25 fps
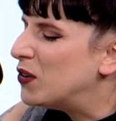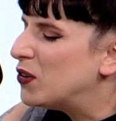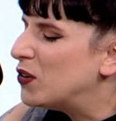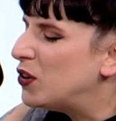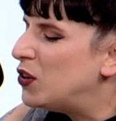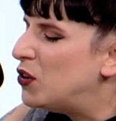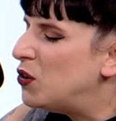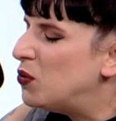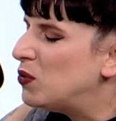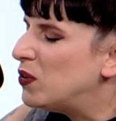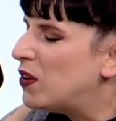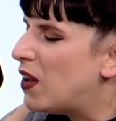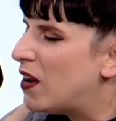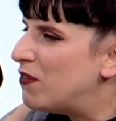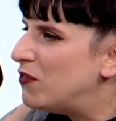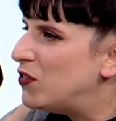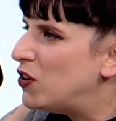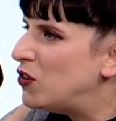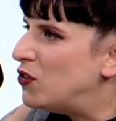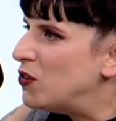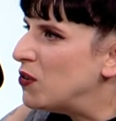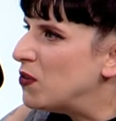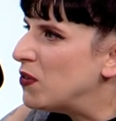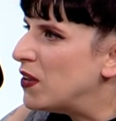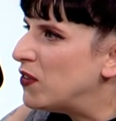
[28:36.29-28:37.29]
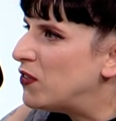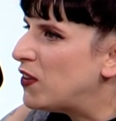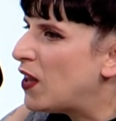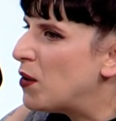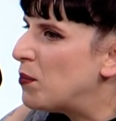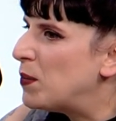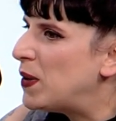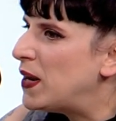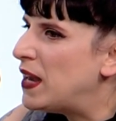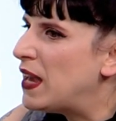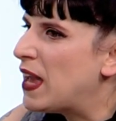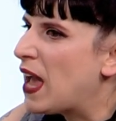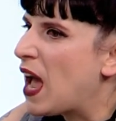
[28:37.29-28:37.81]
you love to do this, how
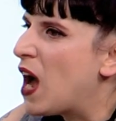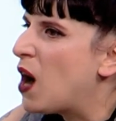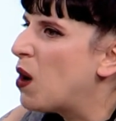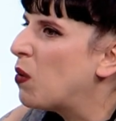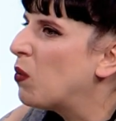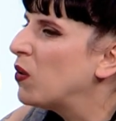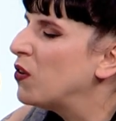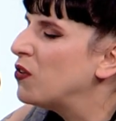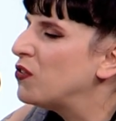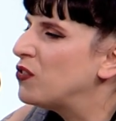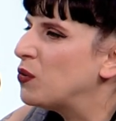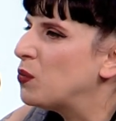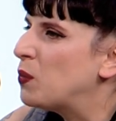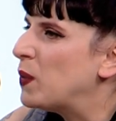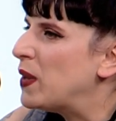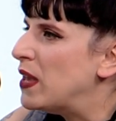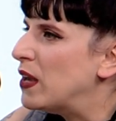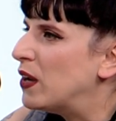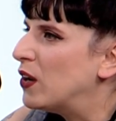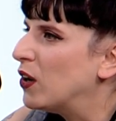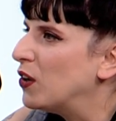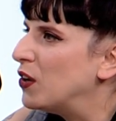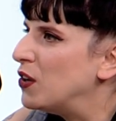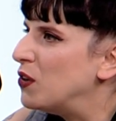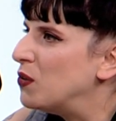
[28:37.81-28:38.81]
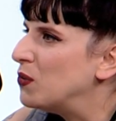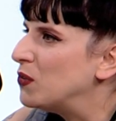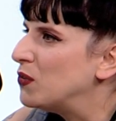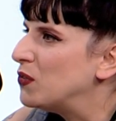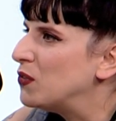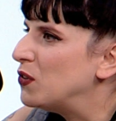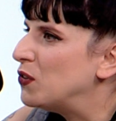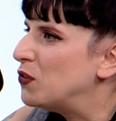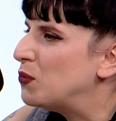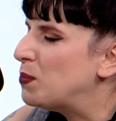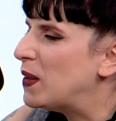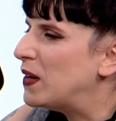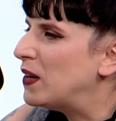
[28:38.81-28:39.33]
many hours a week are
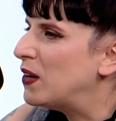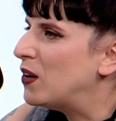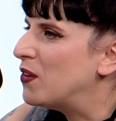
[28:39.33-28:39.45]
you spending on